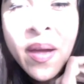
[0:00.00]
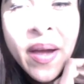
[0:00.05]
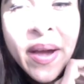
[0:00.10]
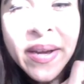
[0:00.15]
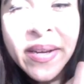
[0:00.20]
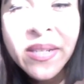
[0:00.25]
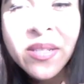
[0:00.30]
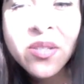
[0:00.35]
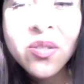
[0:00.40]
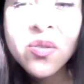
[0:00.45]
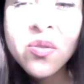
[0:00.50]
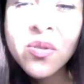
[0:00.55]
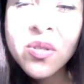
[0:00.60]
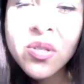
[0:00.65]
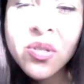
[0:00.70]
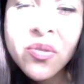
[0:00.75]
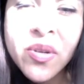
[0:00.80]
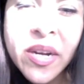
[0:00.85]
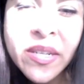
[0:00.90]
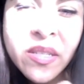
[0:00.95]
I get so
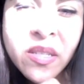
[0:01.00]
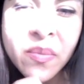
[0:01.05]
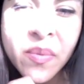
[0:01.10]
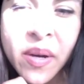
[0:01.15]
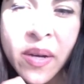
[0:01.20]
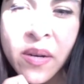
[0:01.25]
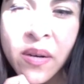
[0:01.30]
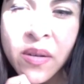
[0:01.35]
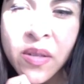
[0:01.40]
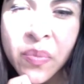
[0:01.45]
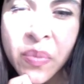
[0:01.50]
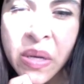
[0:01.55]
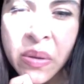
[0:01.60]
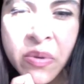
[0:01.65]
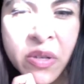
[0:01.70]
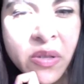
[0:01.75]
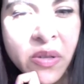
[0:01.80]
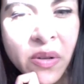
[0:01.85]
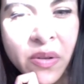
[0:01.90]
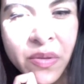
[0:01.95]
distracted by all the
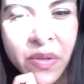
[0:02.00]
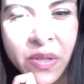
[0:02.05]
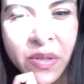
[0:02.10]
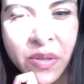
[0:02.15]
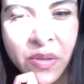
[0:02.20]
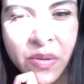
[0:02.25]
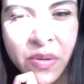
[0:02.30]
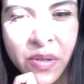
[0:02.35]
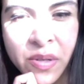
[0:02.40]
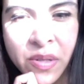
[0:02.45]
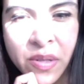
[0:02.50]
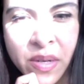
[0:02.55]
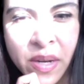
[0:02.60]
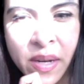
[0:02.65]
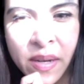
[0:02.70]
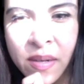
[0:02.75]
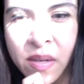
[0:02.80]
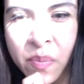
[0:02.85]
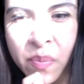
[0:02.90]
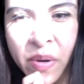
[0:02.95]
baby clothing stores, and I
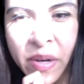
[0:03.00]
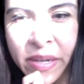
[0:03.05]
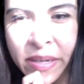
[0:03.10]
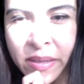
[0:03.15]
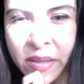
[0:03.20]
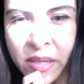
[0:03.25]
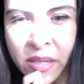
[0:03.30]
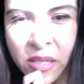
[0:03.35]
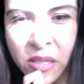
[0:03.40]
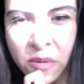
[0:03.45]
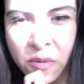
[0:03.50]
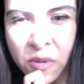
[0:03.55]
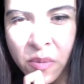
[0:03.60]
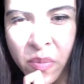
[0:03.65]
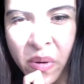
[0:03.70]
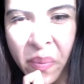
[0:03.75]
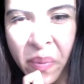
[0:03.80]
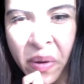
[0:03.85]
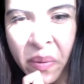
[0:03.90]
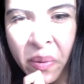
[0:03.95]
end up buying things for
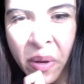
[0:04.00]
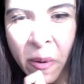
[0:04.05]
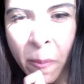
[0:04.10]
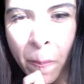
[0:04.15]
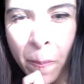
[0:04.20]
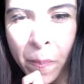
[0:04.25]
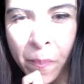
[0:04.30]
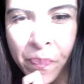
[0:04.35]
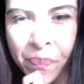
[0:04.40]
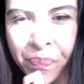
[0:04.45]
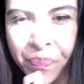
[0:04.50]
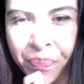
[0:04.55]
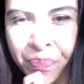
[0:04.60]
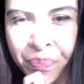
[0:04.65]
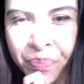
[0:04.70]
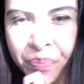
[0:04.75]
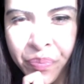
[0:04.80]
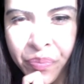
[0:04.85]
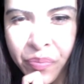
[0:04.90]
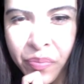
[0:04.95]
my baby.
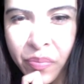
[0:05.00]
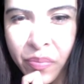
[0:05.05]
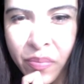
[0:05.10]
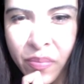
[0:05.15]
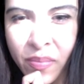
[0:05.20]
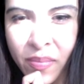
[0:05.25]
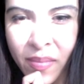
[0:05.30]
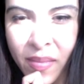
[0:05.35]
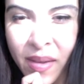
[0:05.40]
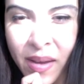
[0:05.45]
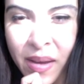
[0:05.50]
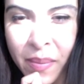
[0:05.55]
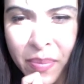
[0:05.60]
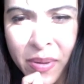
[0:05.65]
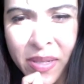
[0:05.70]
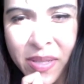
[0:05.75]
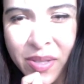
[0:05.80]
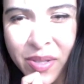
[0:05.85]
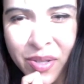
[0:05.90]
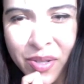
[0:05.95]
And
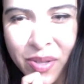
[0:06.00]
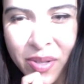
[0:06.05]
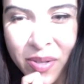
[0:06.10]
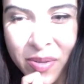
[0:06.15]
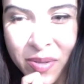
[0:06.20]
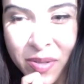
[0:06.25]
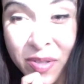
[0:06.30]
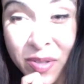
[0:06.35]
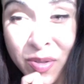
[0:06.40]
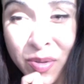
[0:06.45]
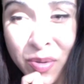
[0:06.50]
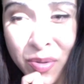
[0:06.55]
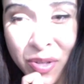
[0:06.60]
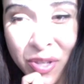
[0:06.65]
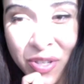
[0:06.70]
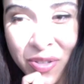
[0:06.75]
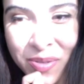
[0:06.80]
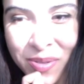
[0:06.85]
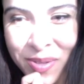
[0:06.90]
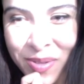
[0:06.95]
plus, their clothes is so
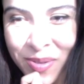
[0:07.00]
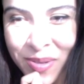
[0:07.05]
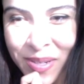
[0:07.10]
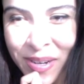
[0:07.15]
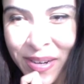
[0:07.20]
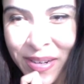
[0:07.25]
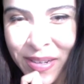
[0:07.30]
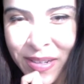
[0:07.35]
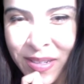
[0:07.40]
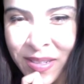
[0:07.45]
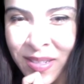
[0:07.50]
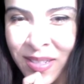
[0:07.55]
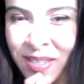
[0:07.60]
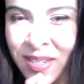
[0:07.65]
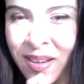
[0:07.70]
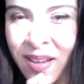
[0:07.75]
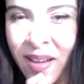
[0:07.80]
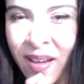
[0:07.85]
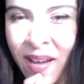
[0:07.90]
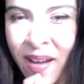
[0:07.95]
cute, so tiny.
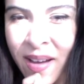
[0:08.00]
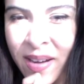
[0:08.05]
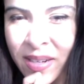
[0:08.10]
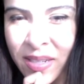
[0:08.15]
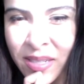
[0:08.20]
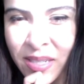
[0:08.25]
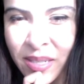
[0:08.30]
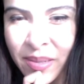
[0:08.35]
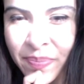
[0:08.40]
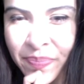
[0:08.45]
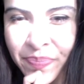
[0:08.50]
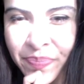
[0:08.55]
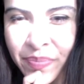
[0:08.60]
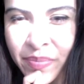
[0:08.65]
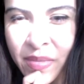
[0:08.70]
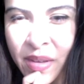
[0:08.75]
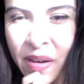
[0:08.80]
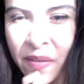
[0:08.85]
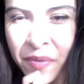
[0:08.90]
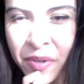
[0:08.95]

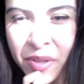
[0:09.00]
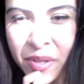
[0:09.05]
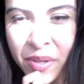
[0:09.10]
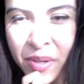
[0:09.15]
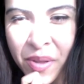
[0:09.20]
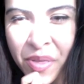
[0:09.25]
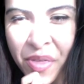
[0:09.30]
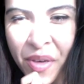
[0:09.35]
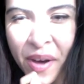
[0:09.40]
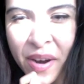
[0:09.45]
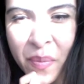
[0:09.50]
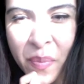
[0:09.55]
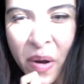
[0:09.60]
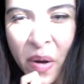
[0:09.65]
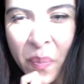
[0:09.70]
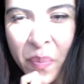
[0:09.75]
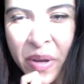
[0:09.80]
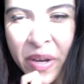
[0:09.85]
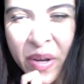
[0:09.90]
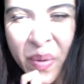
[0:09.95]
Everything you thought
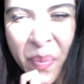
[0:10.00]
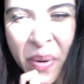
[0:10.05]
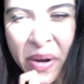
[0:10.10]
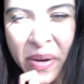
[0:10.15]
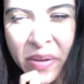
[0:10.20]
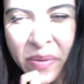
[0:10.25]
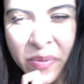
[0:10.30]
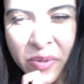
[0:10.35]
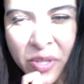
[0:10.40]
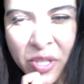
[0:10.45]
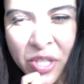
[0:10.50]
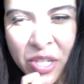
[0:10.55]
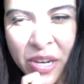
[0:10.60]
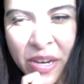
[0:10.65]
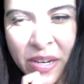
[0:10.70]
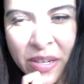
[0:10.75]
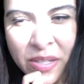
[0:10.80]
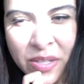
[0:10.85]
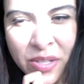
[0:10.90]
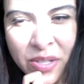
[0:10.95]
about being a parent will
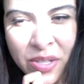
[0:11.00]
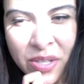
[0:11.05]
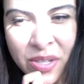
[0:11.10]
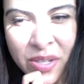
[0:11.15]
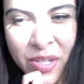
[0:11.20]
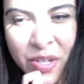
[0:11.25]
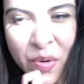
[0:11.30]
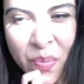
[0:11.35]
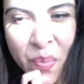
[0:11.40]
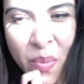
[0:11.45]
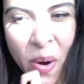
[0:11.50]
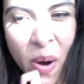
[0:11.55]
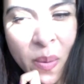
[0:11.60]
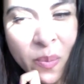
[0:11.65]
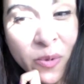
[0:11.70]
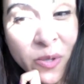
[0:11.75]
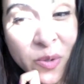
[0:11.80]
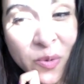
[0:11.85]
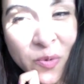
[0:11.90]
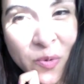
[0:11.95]
change. Your
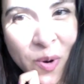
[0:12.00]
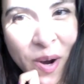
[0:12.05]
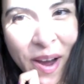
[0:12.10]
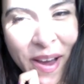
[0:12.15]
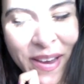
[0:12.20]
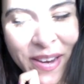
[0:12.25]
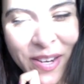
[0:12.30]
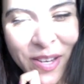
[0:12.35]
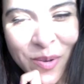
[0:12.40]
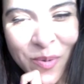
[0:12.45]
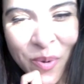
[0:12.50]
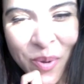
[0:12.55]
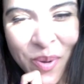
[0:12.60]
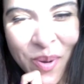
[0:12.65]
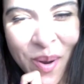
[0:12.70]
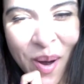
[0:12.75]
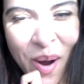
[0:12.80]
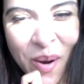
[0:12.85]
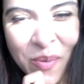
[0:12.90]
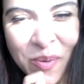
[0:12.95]
mom was right. You will
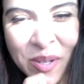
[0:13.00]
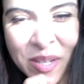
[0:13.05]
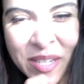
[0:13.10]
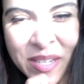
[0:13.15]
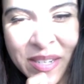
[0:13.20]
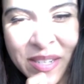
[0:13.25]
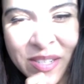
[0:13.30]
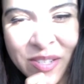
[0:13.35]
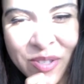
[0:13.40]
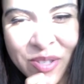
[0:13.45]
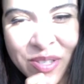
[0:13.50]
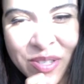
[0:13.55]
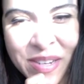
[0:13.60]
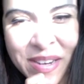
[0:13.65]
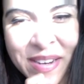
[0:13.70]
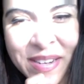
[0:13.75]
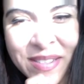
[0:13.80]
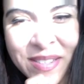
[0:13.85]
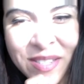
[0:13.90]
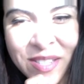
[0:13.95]
not really
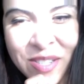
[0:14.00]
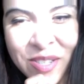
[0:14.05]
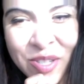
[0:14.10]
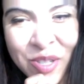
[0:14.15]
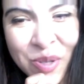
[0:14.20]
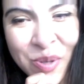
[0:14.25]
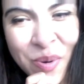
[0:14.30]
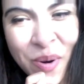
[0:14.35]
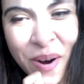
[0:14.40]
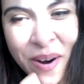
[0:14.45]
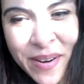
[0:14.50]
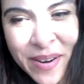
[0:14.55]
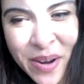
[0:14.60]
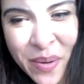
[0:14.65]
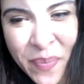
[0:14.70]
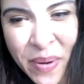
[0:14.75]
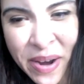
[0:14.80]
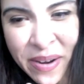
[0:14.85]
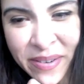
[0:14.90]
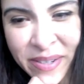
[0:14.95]
understand until you are a
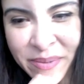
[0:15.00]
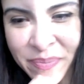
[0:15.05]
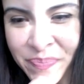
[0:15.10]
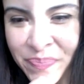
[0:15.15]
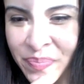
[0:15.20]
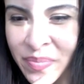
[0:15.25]
parent.